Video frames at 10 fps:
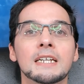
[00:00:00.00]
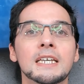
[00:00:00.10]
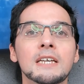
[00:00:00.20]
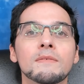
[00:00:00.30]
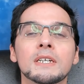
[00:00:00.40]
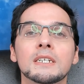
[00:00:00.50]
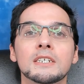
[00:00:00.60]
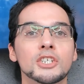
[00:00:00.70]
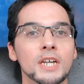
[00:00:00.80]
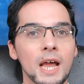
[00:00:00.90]
even
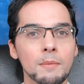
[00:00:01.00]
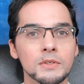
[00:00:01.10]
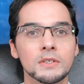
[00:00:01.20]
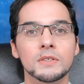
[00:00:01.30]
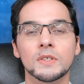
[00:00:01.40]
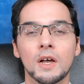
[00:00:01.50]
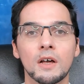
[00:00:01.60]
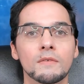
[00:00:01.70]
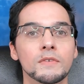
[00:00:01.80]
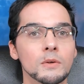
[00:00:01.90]
chapters
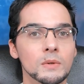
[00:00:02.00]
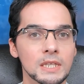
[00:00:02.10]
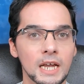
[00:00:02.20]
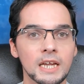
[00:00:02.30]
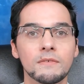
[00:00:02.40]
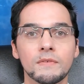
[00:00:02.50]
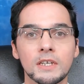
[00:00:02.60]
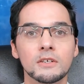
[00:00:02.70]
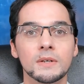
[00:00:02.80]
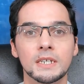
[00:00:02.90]
of your life
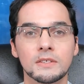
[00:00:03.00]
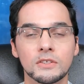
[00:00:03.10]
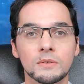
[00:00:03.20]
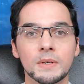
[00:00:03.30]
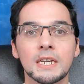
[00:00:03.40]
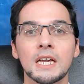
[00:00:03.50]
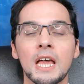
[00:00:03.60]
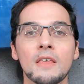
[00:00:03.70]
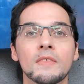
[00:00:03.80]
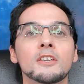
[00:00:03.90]
in your history
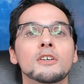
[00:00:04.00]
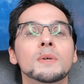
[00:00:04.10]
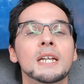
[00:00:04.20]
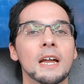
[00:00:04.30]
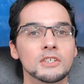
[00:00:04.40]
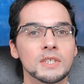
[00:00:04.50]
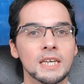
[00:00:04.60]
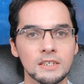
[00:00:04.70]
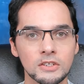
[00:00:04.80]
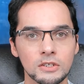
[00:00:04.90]
that you can actually
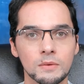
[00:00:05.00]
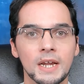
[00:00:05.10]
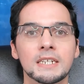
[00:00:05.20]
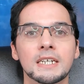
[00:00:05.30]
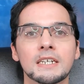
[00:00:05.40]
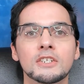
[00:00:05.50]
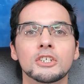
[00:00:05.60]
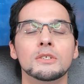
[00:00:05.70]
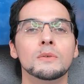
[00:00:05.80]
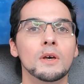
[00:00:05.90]
integrate
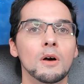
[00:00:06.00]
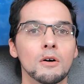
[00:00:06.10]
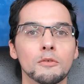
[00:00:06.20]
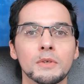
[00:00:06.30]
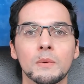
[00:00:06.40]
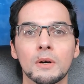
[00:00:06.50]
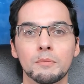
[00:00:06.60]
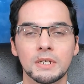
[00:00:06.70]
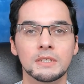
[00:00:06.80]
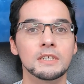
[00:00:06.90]
into the home you are
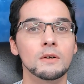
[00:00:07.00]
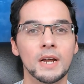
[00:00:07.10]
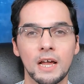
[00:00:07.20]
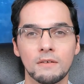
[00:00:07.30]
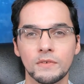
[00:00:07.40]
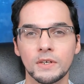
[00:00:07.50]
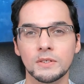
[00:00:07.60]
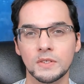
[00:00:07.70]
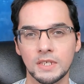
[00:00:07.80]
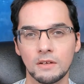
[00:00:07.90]
building or have for
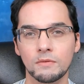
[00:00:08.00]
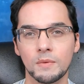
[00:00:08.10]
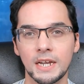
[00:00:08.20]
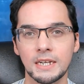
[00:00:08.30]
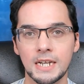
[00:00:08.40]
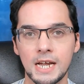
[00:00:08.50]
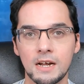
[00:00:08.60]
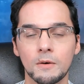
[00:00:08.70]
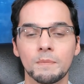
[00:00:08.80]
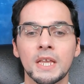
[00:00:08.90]
yourself right
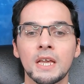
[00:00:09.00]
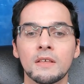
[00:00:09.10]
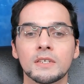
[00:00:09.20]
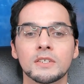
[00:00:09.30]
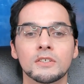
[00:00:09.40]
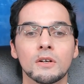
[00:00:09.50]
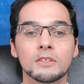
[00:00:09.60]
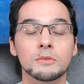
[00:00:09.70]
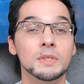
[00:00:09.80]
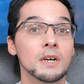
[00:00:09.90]
now. This is
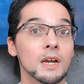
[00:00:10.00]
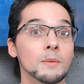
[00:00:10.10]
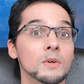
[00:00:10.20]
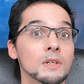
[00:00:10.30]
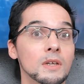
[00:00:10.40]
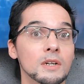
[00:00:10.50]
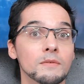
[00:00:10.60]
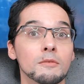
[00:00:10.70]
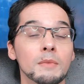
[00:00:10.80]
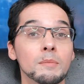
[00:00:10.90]
also a time where a lot of
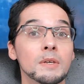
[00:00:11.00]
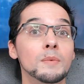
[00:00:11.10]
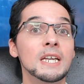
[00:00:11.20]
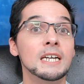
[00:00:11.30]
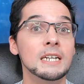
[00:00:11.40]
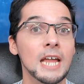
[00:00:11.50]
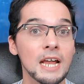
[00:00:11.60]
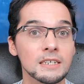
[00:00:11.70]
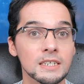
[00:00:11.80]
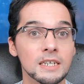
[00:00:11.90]
you may be
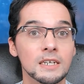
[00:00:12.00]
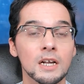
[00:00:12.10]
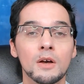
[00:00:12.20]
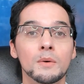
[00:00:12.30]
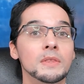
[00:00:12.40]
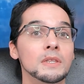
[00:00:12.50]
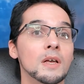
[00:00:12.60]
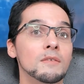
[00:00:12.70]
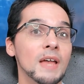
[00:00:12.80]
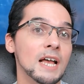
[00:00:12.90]
reconnecting with a
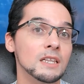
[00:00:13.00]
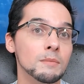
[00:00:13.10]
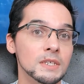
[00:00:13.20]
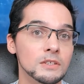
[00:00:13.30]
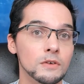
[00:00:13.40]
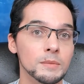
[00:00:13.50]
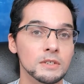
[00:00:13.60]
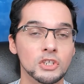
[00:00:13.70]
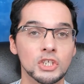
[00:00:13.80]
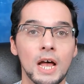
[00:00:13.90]
lot of elements from your
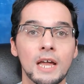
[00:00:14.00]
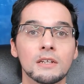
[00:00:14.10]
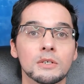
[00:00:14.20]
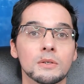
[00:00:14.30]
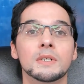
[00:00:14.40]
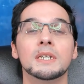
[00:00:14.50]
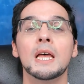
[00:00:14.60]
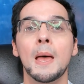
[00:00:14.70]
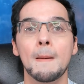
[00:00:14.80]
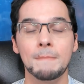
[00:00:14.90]
childhood,
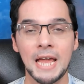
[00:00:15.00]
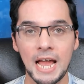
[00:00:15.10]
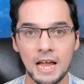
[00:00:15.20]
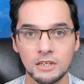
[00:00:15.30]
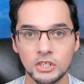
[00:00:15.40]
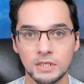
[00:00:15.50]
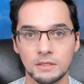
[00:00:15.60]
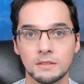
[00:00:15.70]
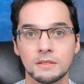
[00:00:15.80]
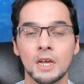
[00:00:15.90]

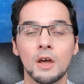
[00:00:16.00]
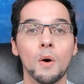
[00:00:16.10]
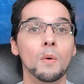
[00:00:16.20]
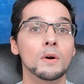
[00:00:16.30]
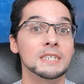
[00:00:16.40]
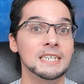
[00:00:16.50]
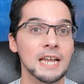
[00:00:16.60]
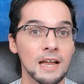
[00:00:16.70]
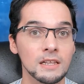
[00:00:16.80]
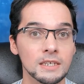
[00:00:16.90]
passions or
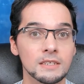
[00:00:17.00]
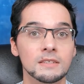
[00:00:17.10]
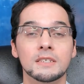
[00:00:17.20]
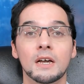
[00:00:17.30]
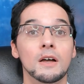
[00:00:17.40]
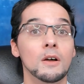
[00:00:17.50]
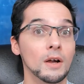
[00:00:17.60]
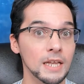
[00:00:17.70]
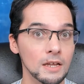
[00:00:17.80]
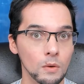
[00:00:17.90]
talents,
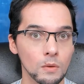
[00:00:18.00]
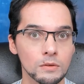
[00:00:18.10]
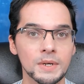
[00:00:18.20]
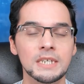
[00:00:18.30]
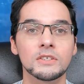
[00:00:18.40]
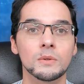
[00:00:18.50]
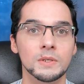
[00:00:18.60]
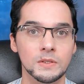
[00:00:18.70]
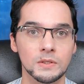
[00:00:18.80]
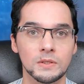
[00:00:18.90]
again, old
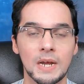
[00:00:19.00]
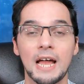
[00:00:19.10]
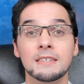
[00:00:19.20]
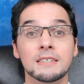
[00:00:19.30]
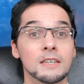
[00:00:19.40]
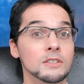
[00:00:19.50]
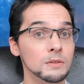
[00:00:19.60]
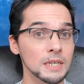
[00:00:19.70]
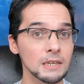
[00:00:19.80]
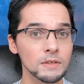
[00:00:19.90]
resources or assets, or
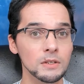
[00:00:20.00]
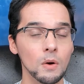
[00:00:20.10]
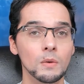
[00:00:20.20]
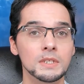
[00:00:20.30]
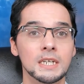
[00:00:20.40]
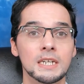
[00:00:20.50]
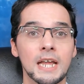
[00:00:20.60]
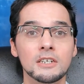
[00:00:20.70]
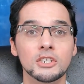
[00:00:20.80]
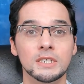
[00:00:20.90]
even old
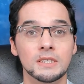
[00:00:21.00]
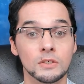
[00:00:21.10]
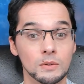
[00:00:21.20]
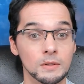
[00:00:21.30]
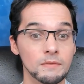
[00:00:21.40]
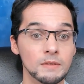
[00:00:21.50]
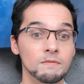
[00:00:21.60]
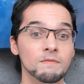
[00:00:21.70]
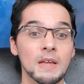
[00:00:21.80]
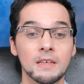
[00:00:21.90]
connections, or even
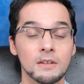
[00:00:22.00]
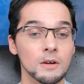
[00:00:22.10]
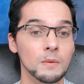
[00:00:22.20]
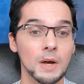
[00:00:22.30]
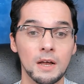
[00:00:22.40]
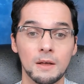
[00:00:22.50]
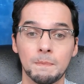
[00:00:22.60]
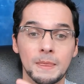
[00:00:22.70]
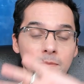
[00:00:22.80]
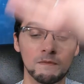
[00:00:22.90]

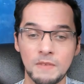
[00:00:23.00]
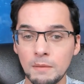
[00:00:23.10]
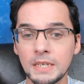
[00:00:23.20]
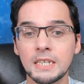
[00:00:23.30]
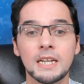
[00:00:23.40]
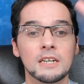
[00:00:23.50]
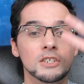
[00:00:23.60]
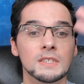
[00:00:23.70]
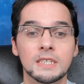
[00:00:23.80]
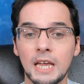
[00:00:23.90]
family
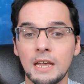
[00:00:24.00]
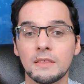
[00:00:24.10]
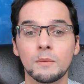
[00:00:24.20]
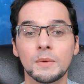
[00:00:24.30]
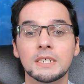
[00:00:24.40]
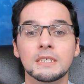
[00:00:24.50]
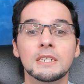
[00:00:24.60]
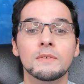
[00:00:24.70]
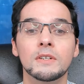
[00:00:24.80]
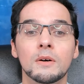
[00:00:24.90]
connections, again, that we didn't
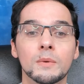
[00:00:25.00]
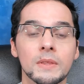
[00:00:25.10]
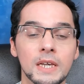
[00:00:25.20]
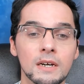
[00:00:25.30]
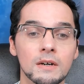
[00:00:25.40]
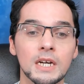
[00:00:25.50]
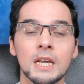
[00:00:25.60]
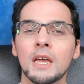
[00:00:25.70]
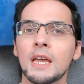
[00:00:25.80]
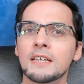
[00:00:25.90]
even know were there.
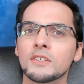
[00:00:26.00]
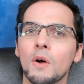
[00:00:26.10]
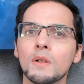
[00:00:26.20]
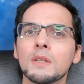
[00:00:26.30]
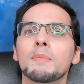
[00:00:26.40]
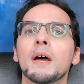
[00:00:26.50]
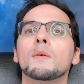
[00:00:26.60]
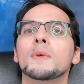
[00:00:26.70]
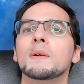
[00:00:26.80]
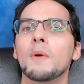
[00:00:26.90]
It's all
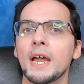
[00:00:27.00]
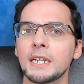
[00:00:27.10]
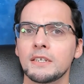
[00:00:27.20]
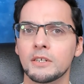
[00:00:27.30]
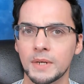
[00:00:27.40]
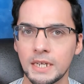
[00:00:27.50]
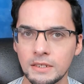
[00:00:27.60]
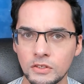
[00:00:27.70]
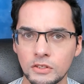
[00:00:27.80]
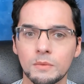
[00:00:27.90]
about rewriting your
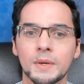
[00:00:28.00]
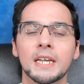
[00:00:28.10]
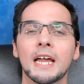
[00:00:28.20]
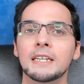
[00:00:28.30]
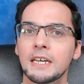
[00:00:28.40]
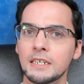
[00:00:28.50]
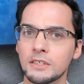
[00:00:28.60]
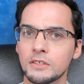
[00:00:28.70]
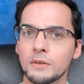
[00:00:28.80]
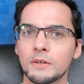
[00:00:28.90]
history and getting
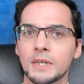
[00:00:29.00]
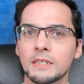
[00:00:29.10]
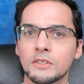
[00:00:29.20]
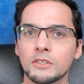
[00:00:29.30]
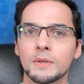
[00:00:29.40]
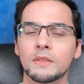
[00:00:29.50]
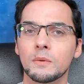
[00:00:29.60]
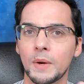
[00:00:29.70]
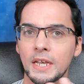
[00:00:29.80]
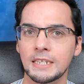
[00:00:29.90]
to know your history the
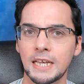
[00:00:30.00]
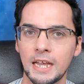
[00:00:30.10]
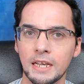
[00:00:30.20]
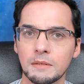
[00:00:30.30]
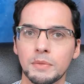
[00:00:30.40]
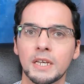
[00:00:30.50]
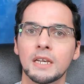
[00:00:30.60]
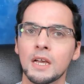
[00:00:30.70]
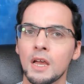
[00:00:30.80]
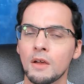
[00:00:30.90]
way it can
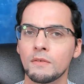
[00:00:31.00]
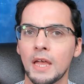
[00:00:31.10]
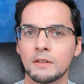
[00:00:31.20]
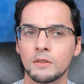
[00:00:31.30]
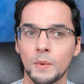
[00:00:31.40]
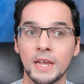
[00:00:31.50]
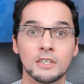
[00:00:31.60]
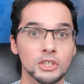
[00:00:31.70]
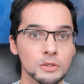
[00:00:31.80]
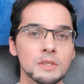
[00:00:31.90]
be and the way it
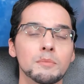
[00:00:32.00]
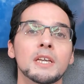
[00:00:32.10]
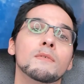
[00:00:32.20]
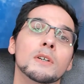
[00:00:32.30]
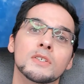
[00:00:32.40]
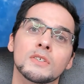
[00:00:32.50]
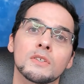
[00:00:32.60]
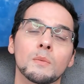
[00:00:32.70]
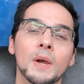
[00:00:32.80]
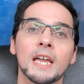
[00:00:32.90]
should be versus
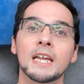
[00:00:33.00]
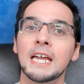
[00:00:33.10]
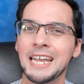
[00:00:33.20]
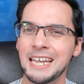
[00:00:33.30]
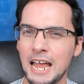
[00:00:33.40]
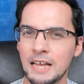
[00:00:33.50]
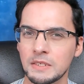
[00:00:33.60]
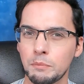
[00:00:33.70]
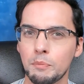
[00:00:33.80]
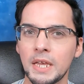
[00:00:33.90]
the way it has
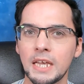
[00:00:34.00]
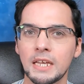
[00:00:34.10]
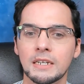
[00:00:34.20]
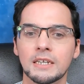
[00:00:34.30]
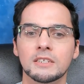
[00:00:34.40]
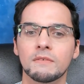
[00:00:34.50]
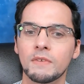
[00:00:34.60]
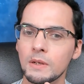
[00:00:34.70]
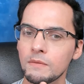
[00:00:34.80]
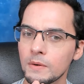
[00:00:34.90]
been. It's a
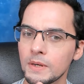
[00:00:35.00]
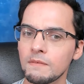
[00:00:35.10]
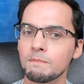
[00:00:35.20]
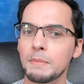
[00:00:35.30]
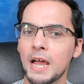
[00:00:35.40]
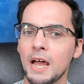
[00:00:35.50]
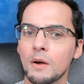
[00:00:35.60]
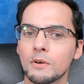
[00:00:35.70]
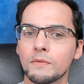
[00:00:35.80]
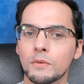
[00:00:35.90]
very, very
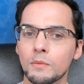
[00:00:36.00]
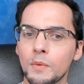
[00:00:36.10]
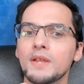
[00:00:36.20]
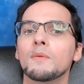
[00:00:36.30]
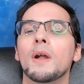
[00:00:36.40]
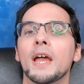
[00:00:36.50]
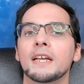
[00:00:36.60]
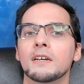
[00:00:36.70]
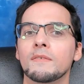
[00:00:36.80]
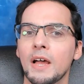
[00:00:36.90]
powerful
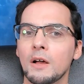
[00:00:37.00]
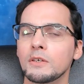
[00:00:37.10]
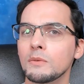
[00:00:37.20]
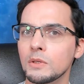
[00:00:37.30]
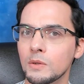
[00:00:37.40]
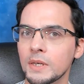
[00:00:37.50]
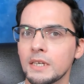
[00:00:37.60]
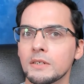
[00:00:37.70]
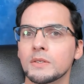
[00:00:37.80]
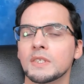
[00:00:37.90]
rewrite of how you look at
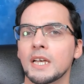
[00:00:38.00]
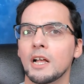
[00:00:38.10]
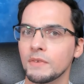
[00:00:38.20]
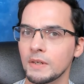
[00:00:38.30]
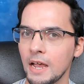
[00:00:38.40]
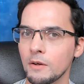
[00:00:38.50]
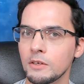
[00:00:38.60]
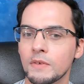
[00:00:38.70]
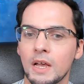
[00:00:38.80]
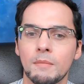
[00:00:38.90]
yourself and how
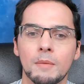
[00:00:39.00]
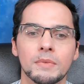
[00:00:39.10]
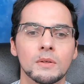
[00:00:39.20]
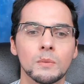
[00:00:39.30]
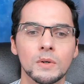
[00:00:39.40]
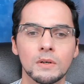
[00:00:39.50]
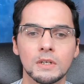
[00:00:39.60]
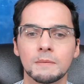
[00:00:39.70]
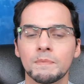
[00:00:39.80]
you've come up in the world.